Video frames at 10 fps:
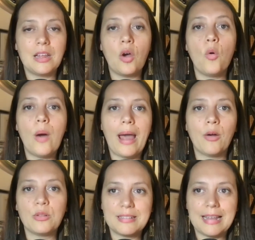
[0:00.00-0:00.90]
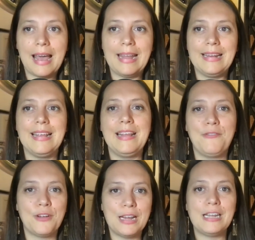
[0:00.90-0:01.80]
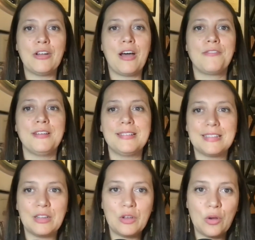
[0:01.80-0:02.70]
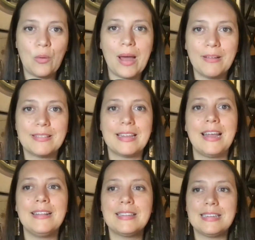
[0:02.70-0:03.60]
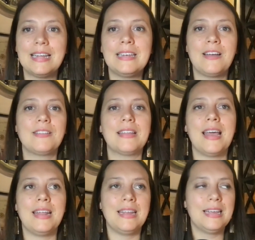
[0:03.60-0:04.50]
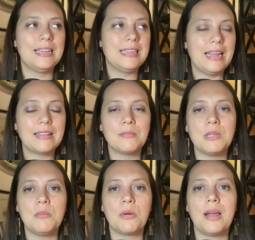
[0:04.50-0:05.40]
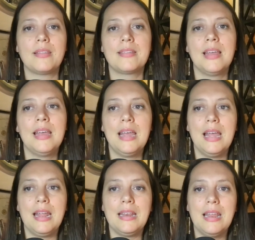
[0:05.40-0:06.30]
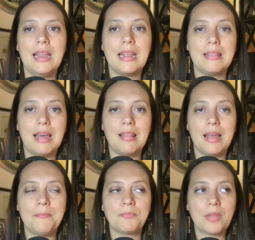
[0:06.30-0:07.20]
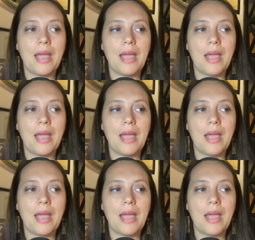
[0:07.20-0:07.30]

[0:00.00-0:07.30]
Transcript: Go outside. If you're in an office, go outside, stand outside, take some deep breaths and get that light.